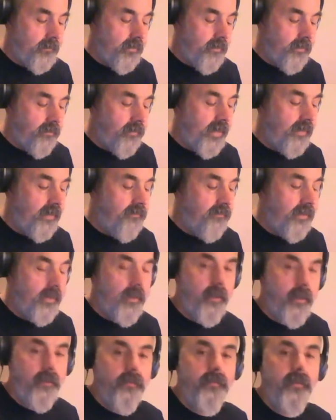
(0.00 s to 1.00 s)
ring
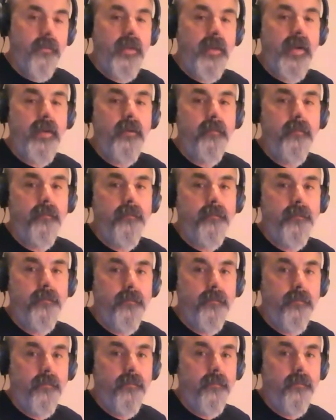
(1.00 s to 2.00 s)
finger for that.
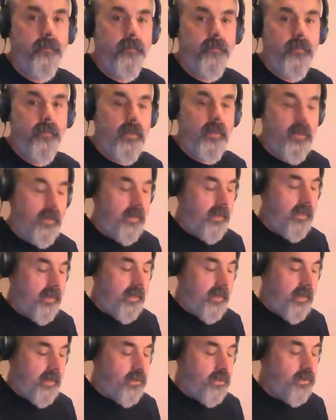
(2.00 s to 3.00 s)

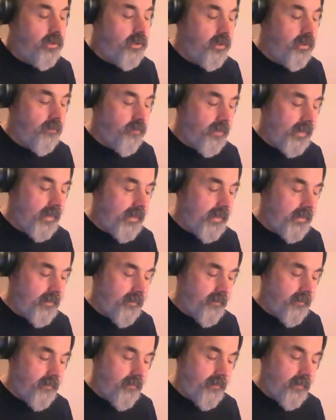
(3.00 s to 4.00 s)
You could play it
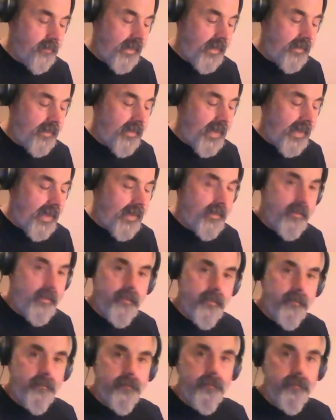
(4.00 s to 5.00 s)
like that,
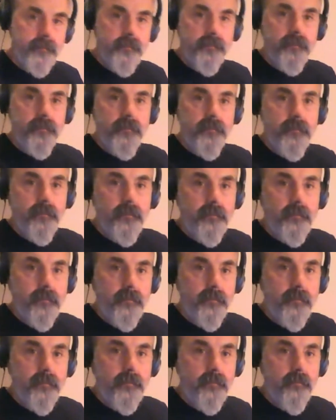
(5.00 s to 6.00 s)

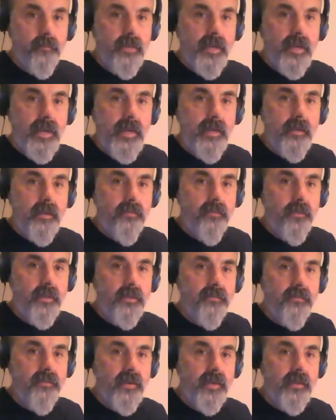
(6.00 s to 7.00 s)
but I
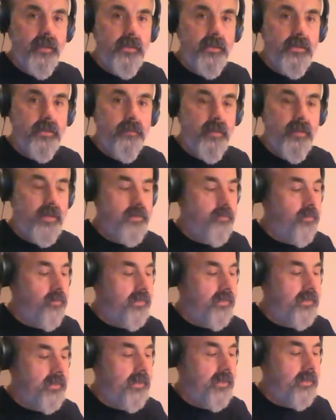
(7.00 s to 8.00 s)
always find this makes
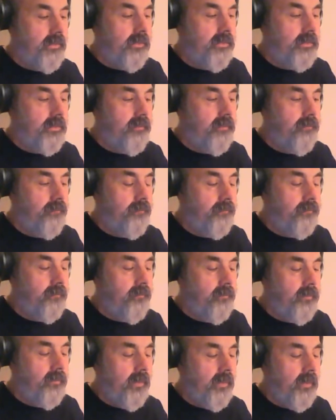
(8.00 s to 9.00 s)
more sense.
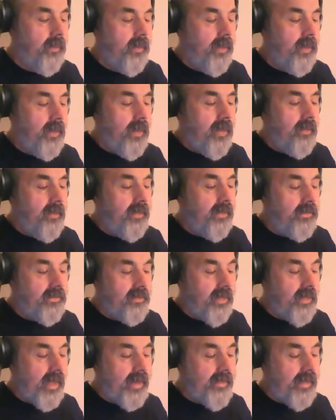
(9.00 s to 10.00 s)
Then
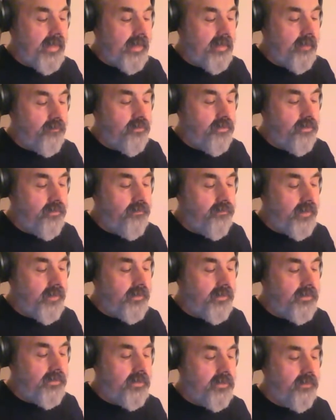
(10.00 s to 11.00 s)
slide that up 2
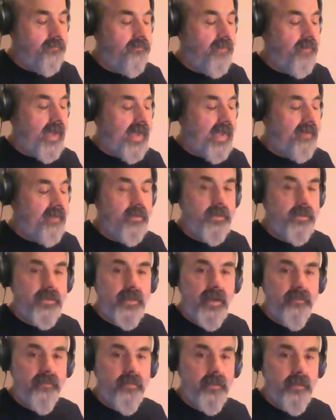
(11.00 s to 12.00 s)
frets to 5 and
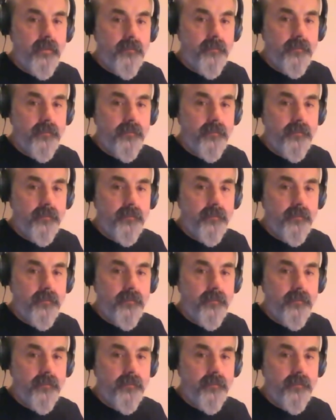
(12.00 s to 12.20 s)
7,